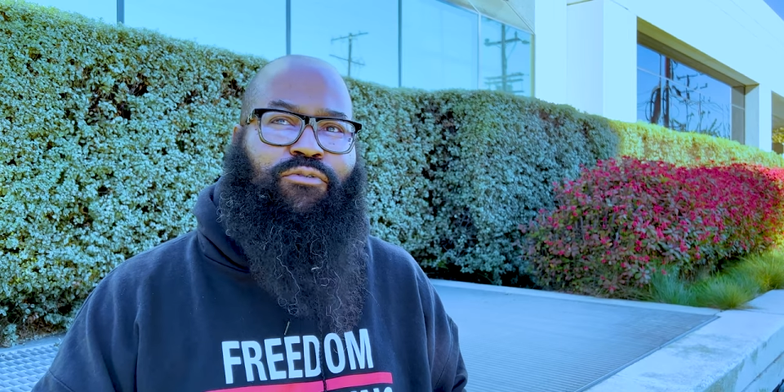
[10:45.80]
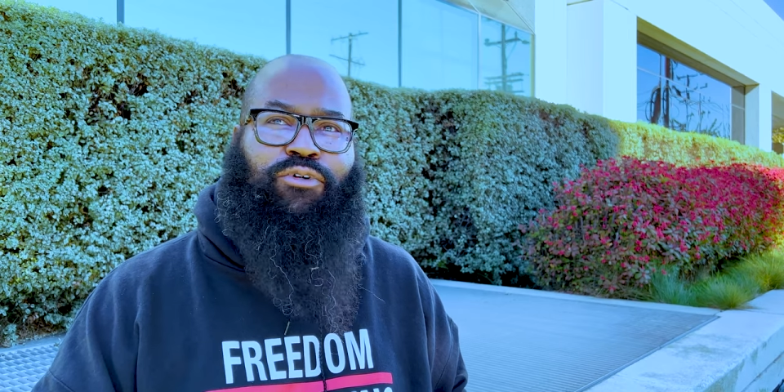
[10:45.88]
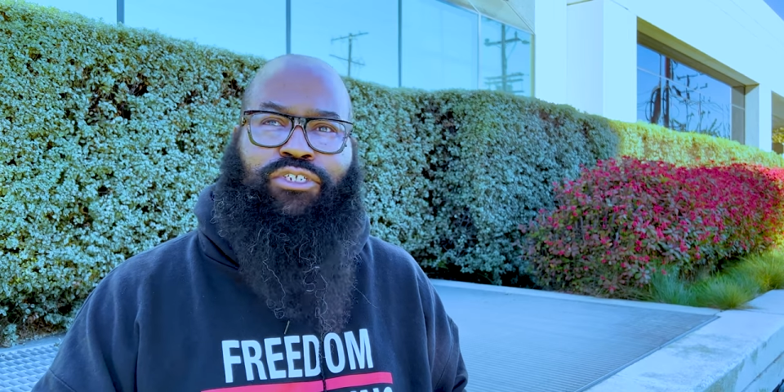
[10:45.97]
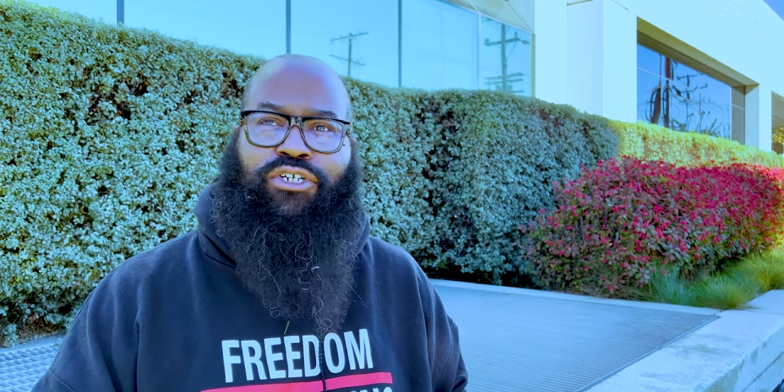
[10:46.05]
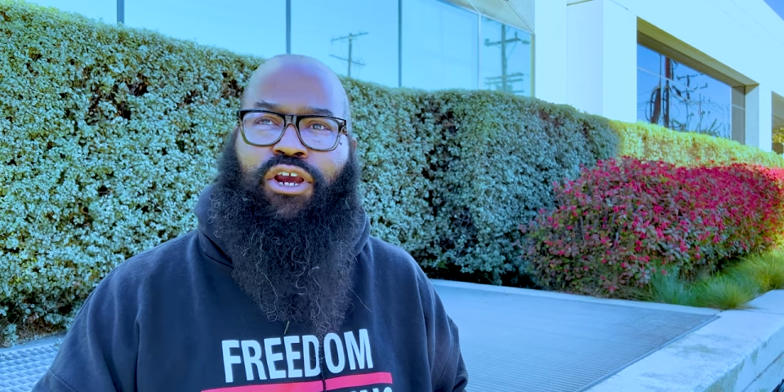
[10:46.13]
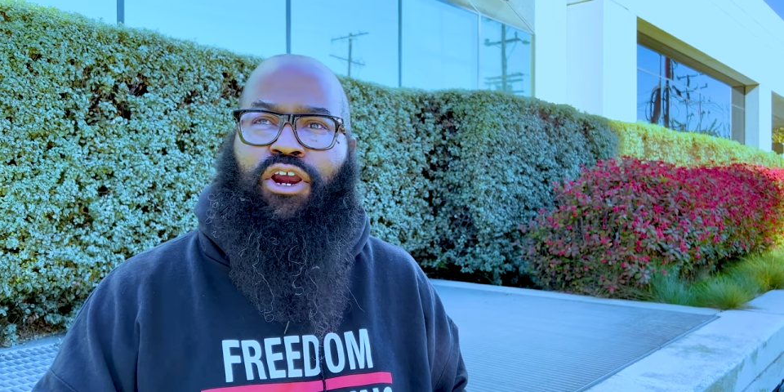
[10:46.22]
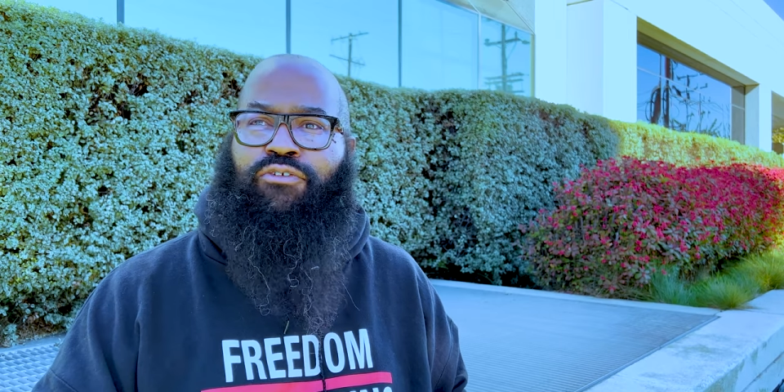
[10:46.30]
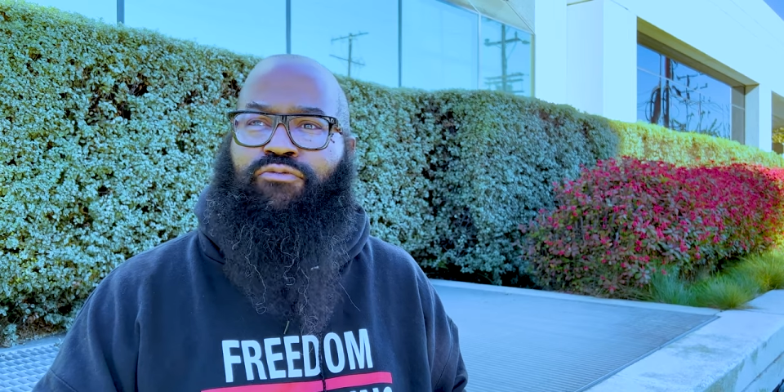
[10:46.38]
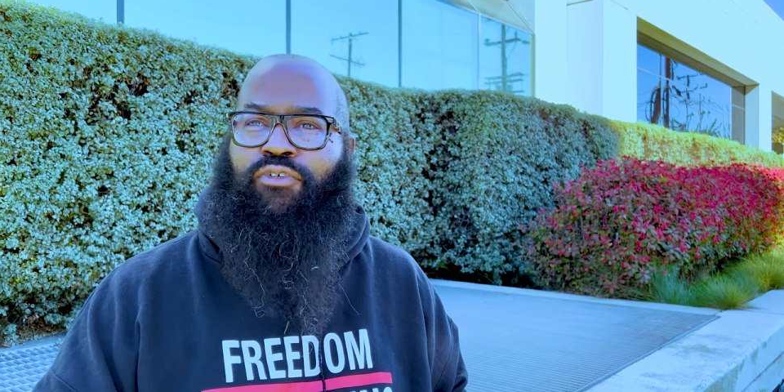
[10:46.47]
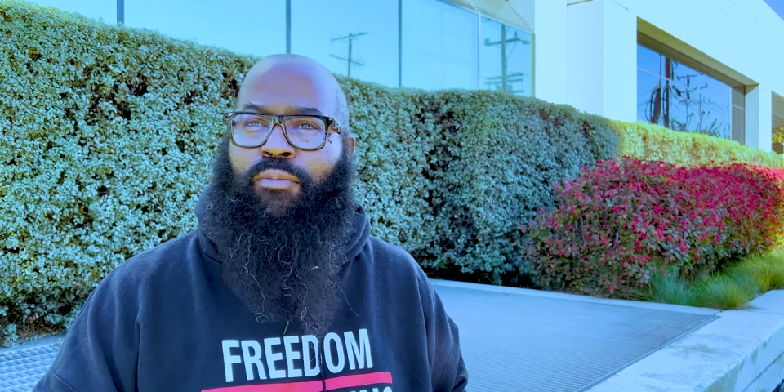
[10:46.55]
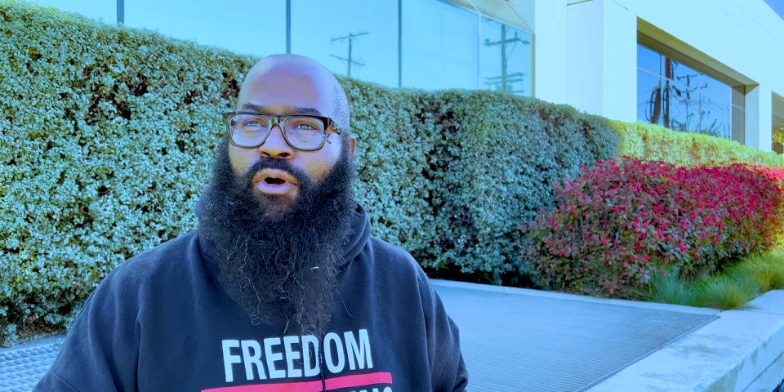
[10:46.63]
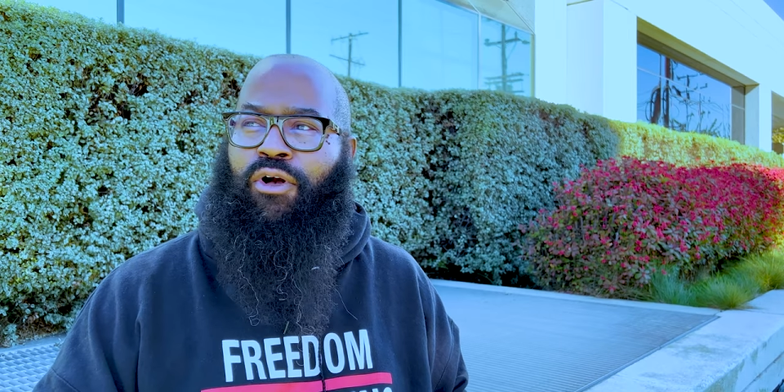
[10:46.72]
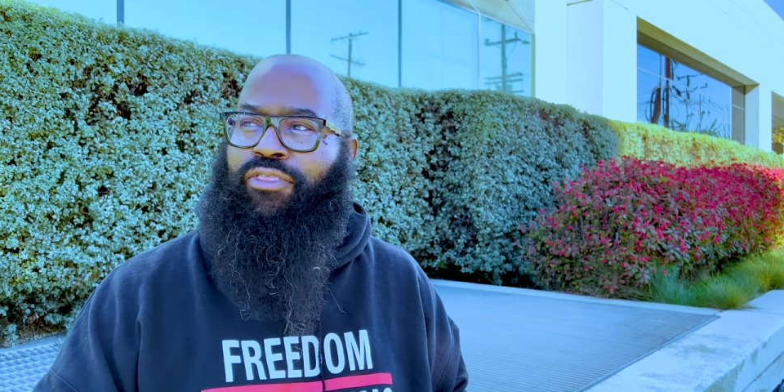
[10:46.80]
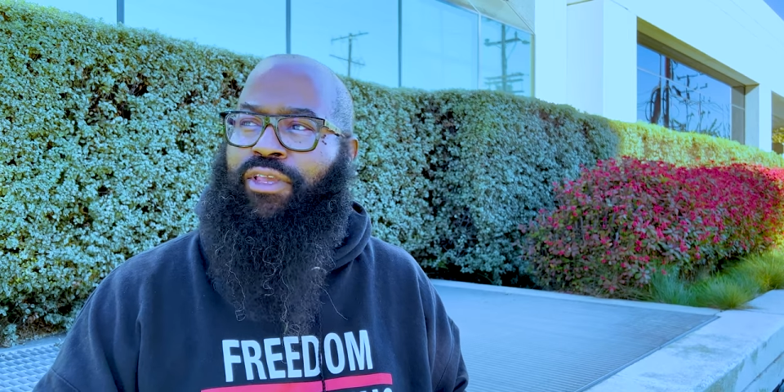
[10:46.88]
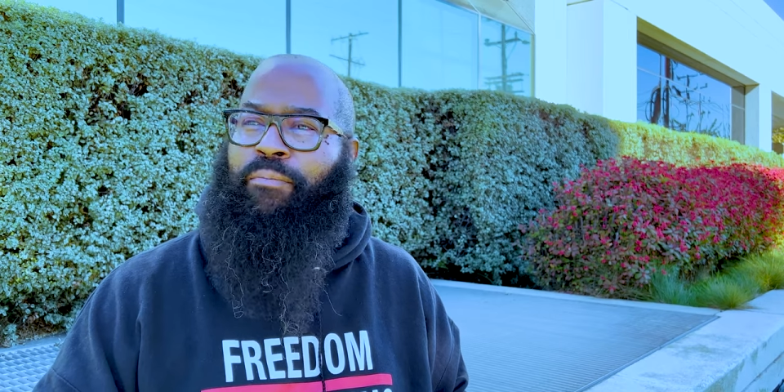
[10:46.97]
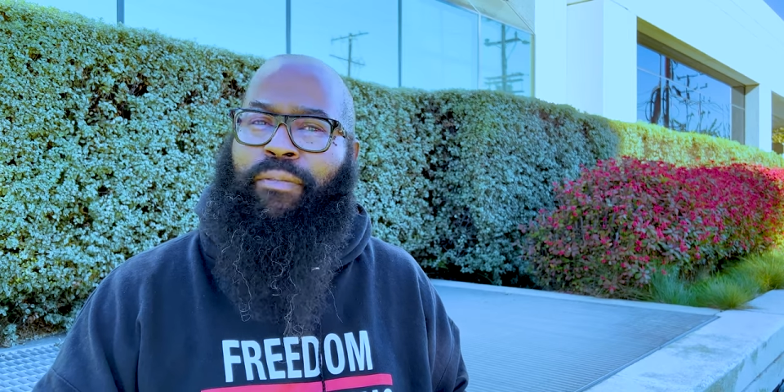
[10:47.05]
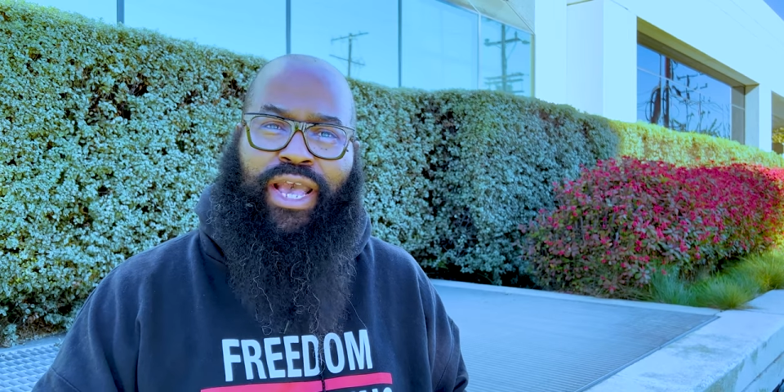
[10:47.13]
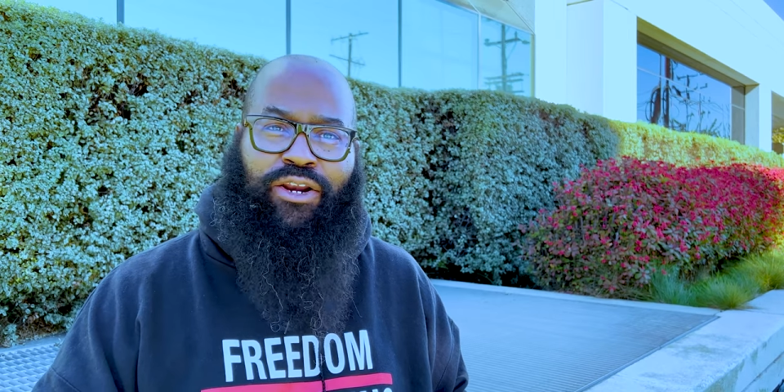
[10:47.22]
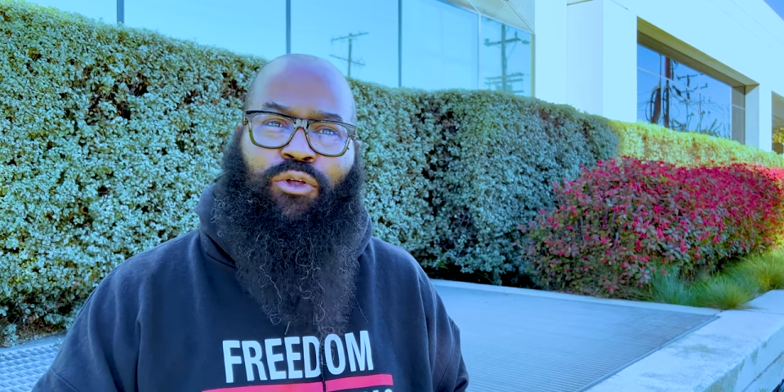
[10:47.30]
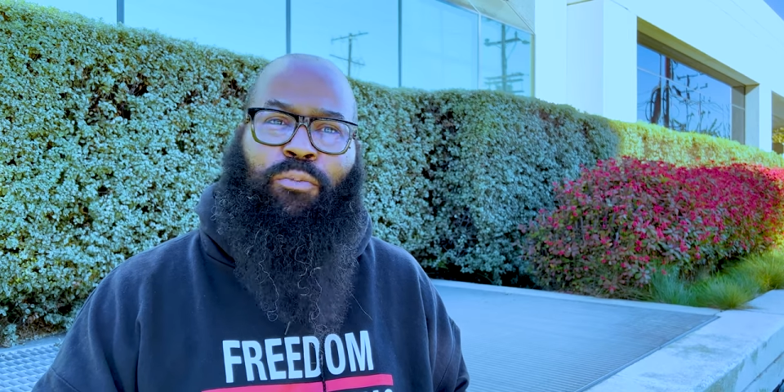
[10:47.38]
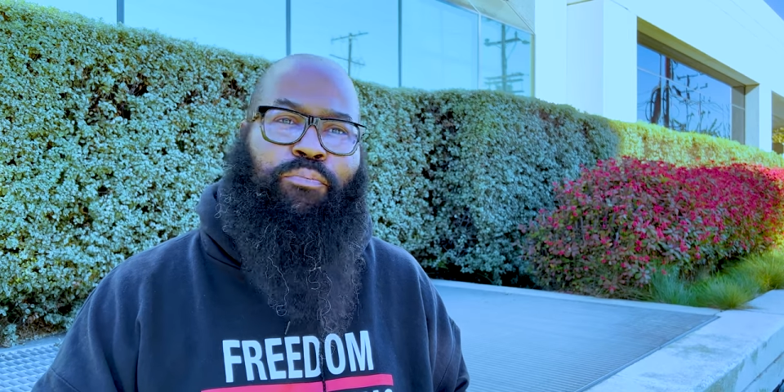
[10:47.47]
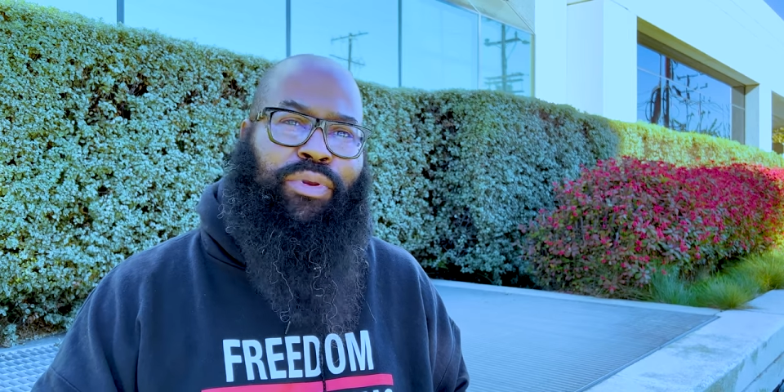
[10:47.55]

which are from all the metal